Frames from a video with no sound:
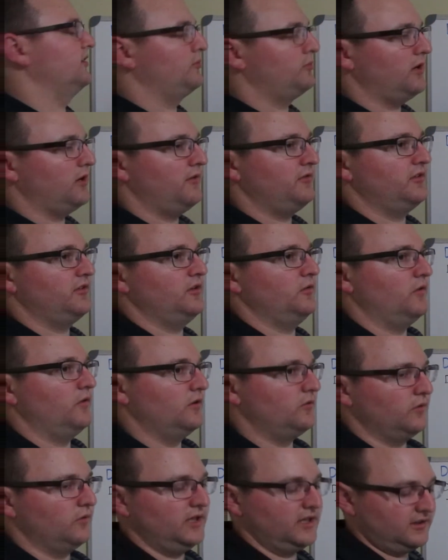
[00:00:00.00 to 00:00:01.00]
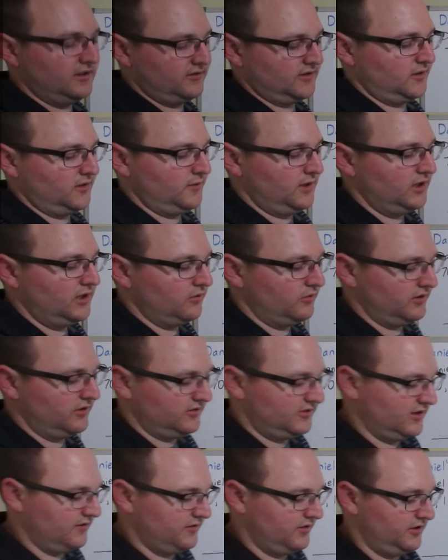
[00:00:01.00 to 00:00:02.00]
prophecy, 1 week is going to be equal to
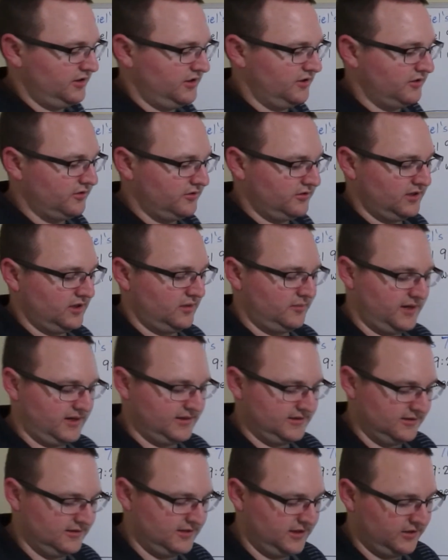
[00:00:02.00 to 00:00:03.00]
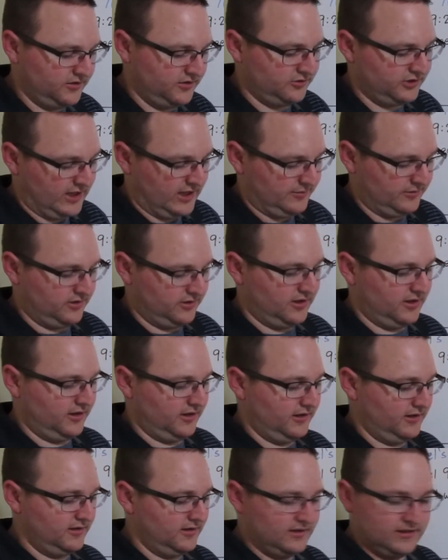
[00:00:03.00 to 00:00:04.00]
7 years. Now, back to Daniel chapter
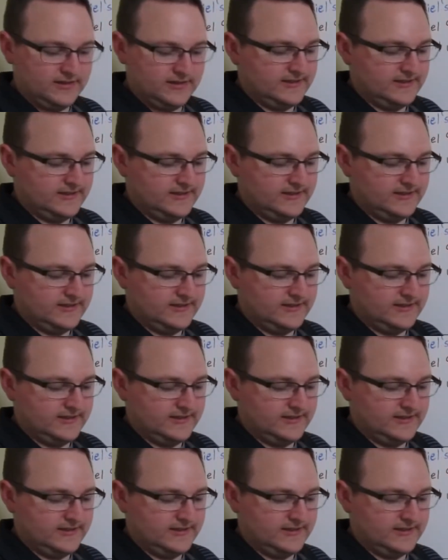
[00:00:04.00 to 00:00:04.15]
9.